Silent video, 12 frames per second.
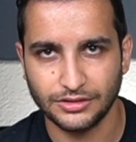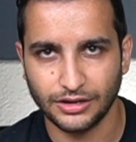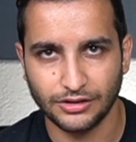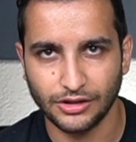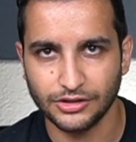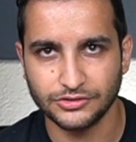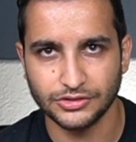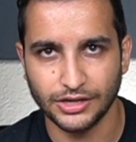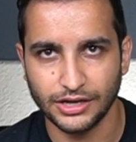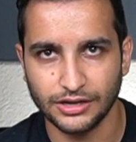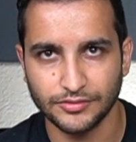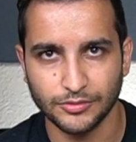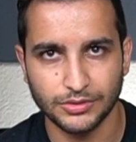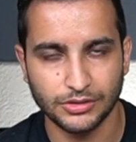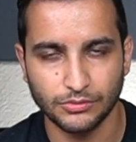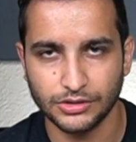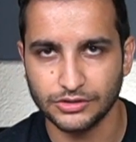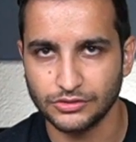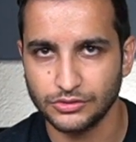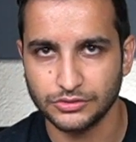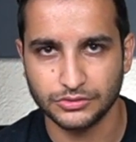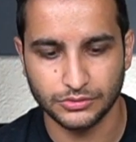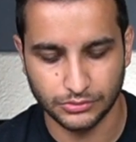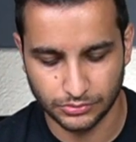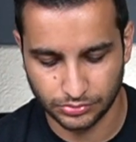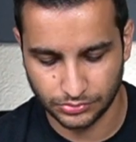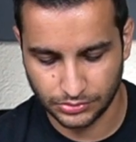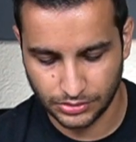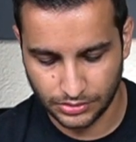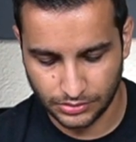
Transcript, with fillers: technology to have. OBD1 is old school,